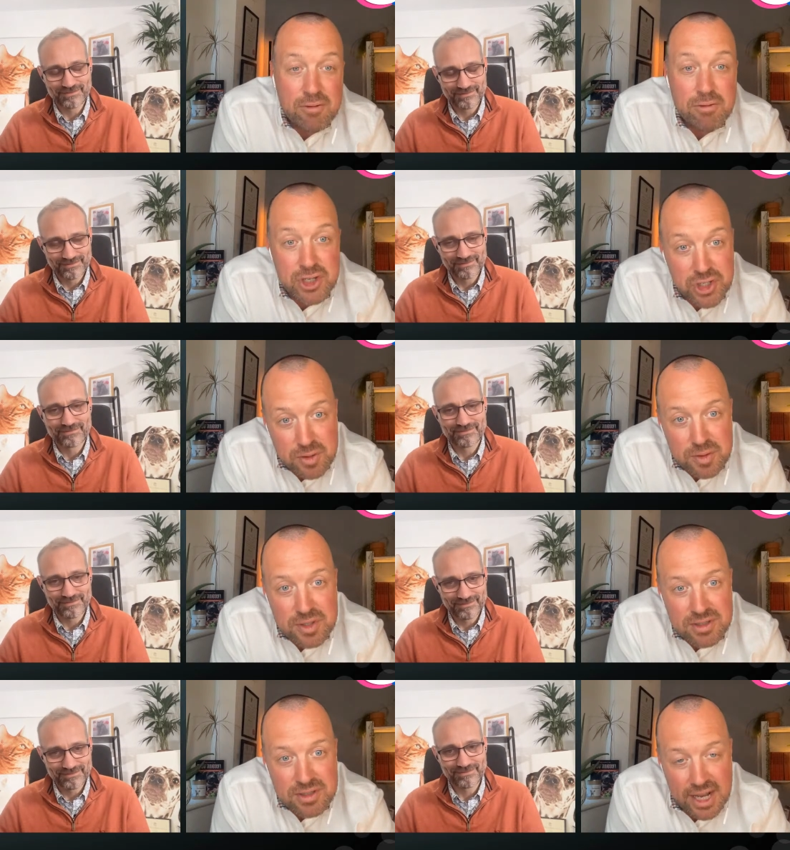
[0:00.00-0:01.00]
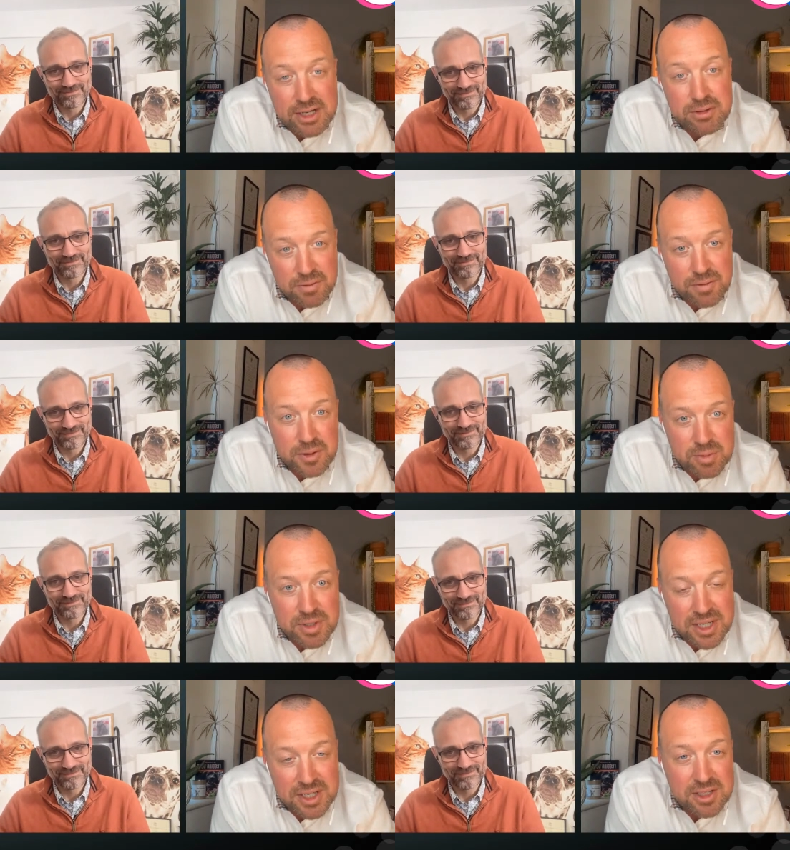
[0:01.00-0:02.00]
Speaker 1: reduce natural foods
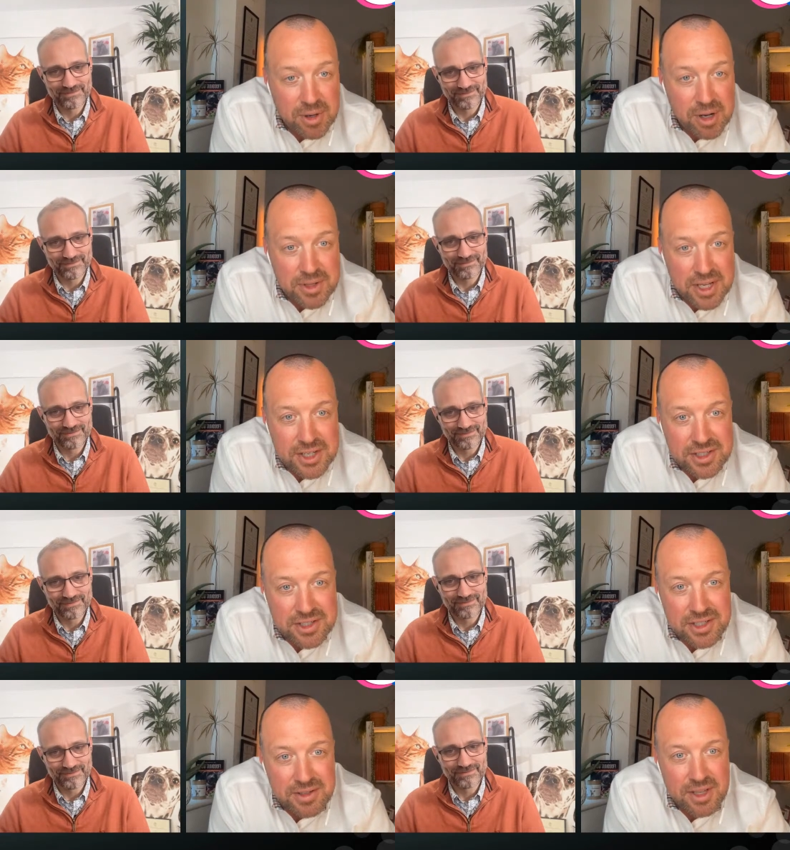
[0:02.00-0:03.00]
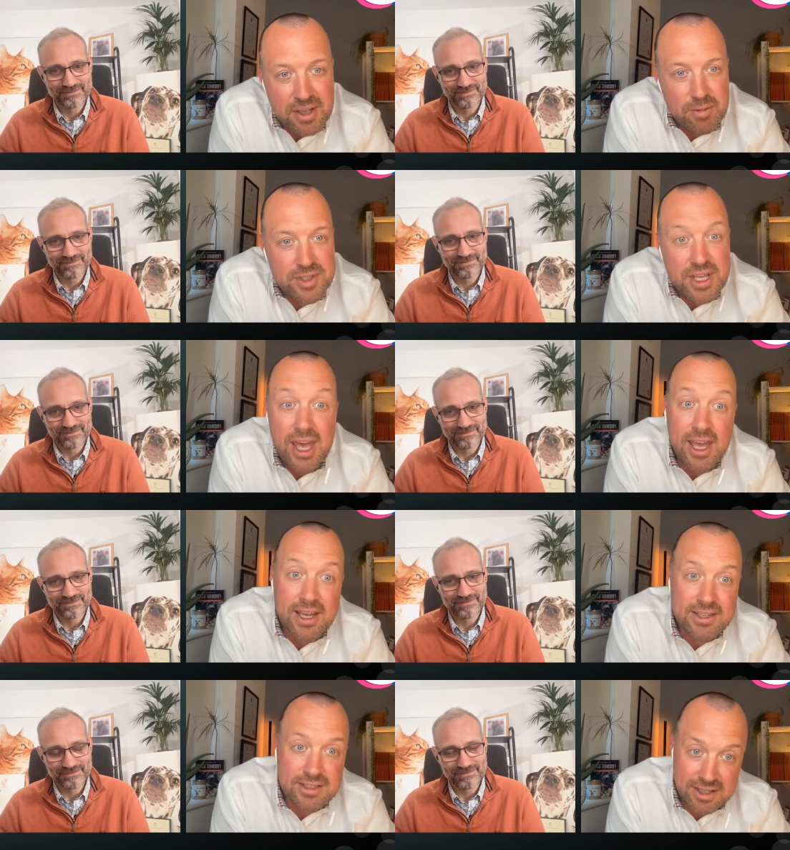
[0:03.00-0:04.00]
being eaten in the population. So it was
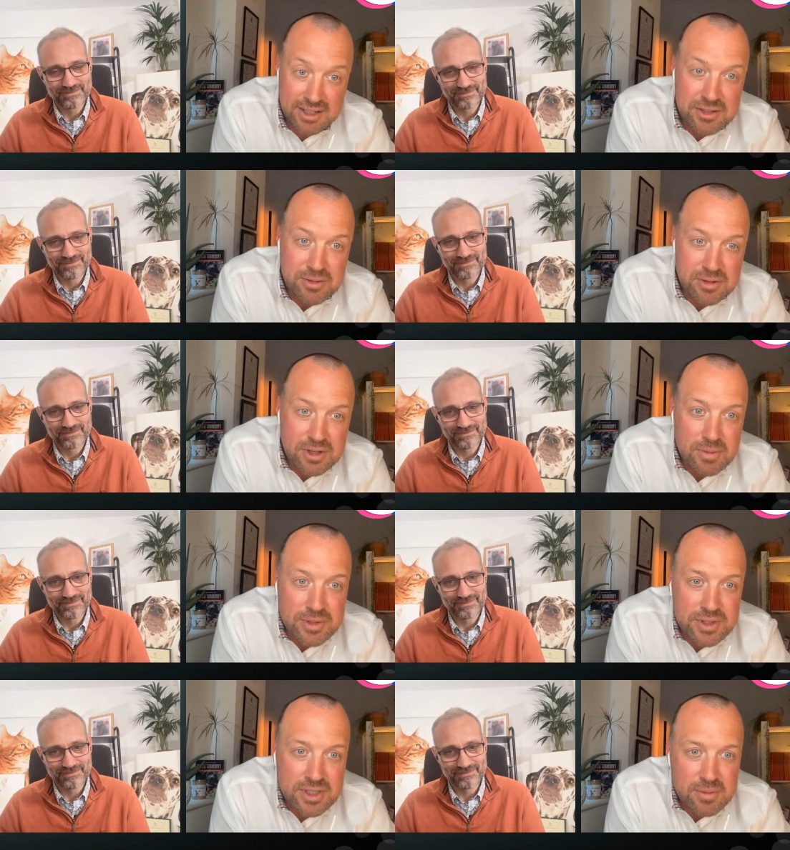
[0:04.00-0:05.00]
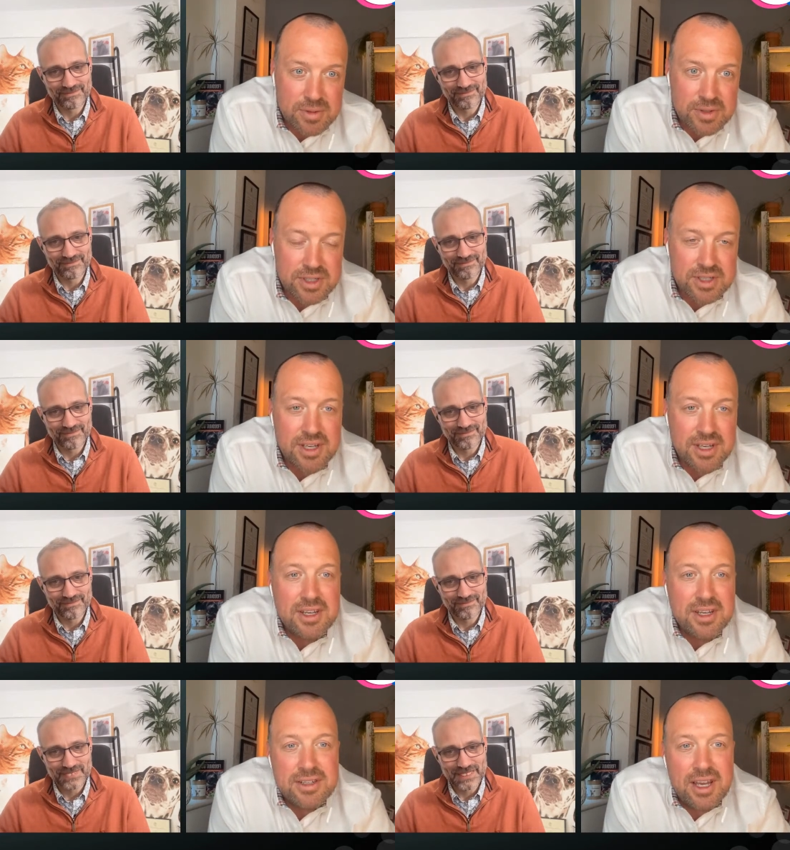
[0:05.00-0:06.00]
eggs and cholesterol was the was the
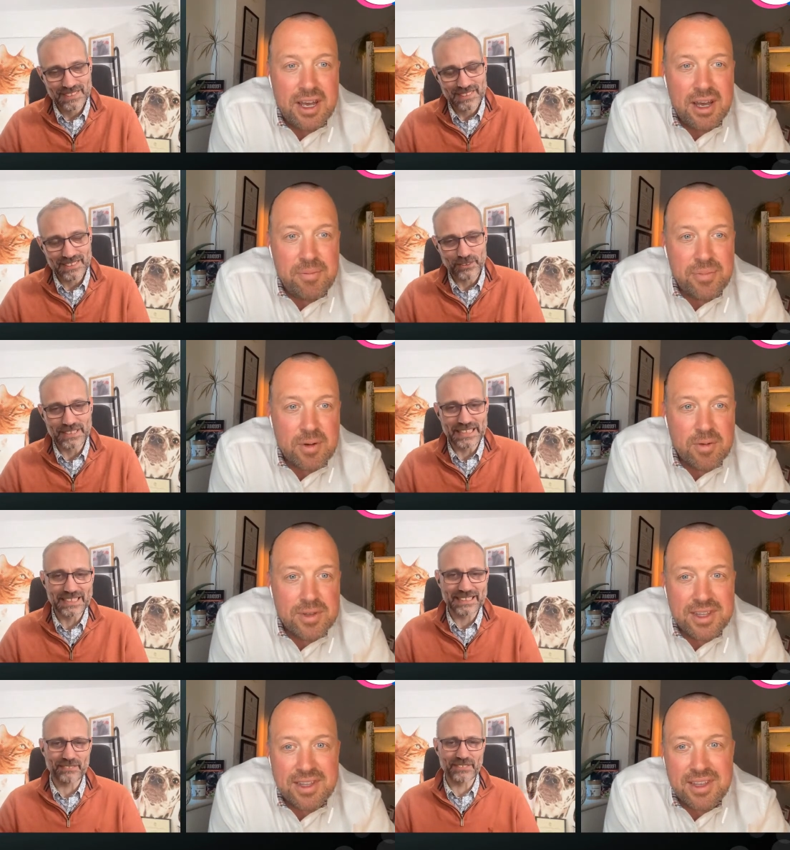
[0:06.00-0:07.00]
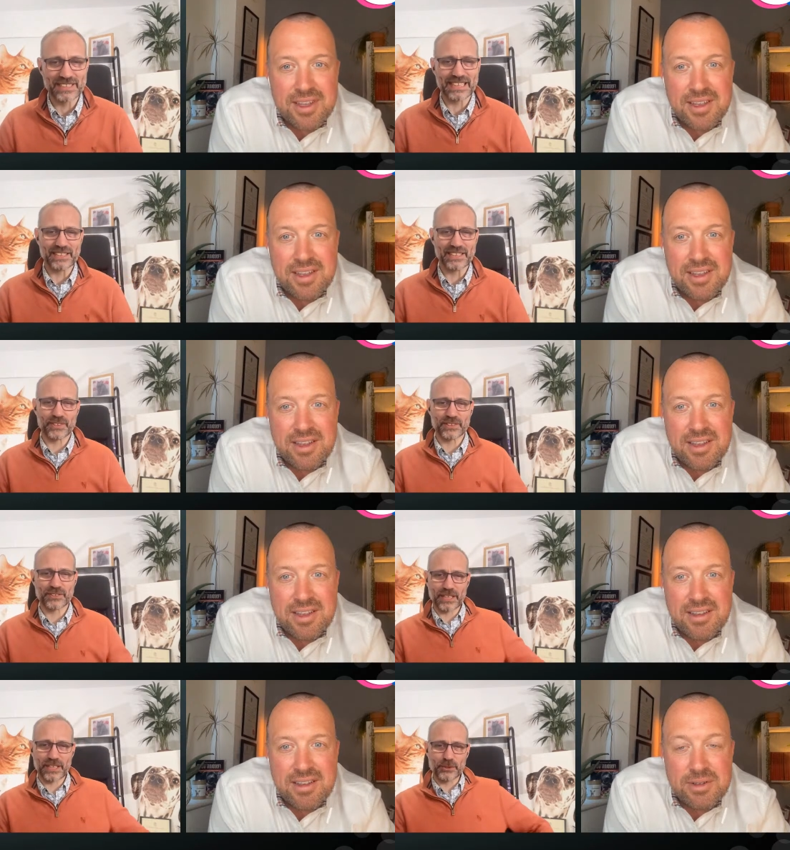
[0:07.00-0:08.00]
Speaker 2: um, so was it we, the seventies was
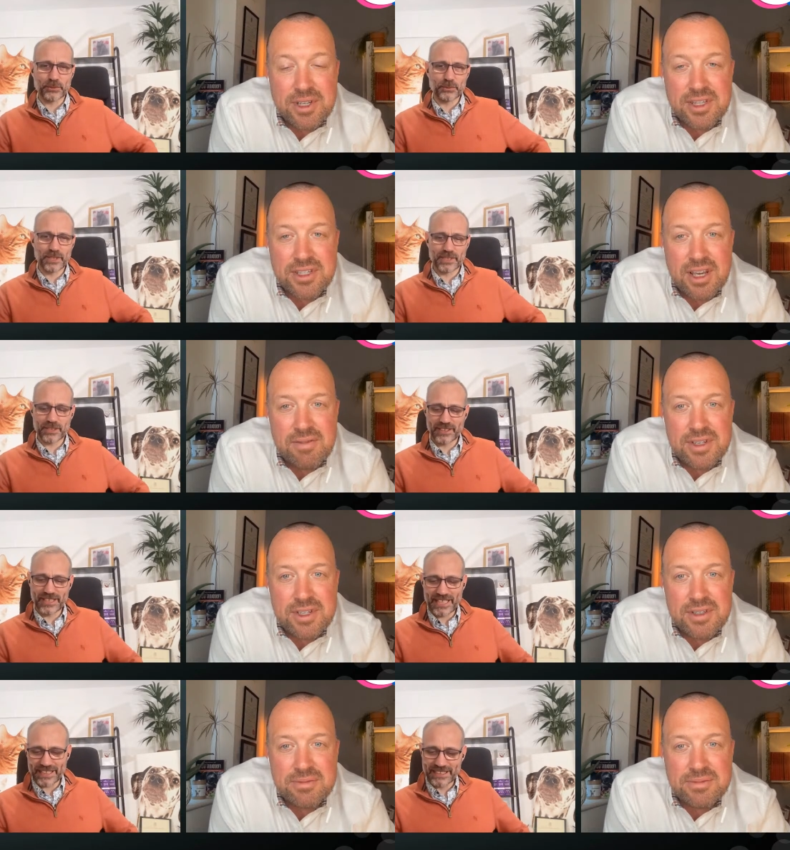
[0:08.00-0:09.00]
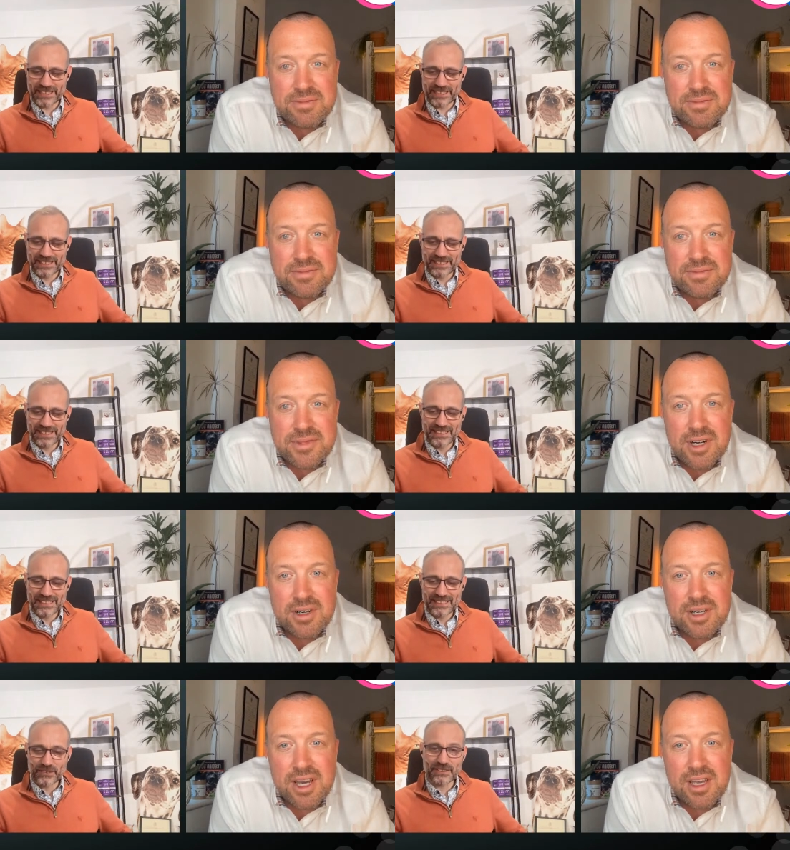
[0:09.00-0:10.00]
go oh, to was work on an egg.
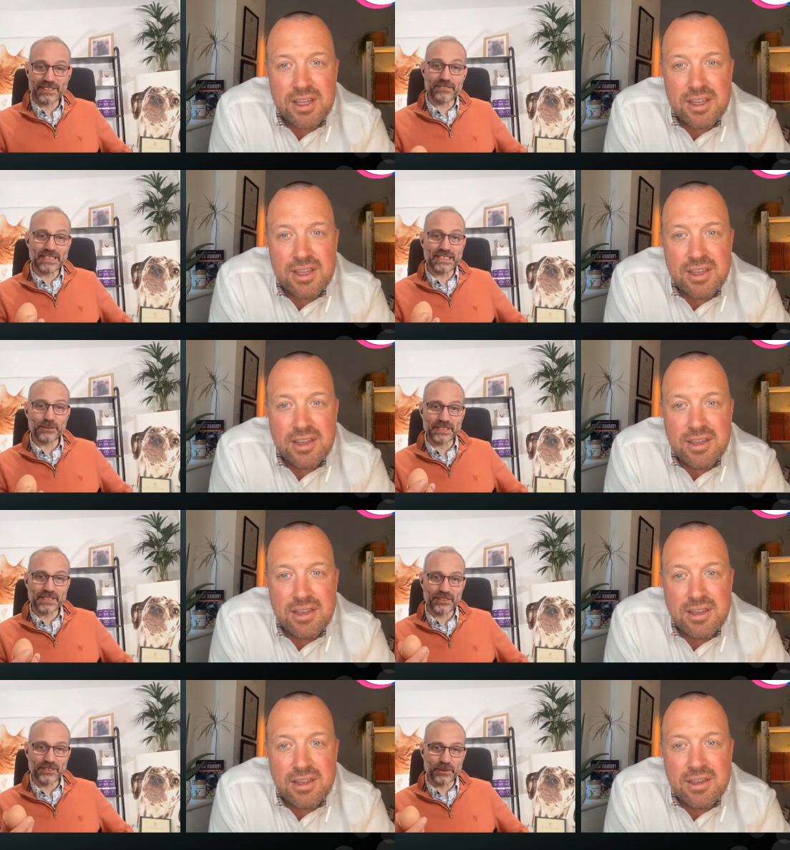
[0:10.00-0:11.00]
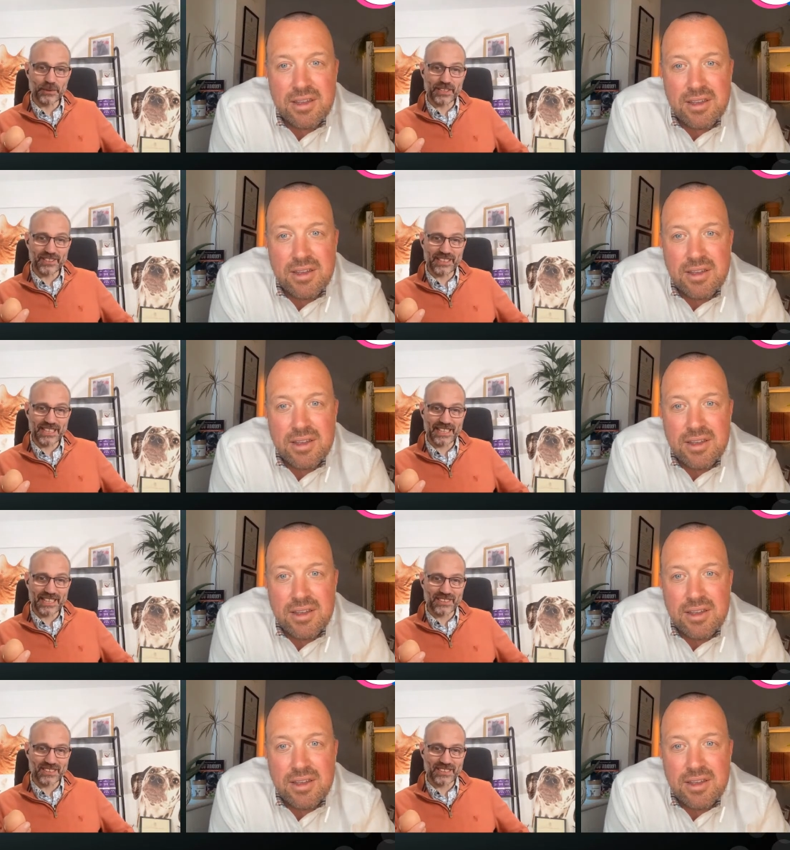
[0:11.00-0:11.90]
Okay. Seventies was go to work on an egg, wasn't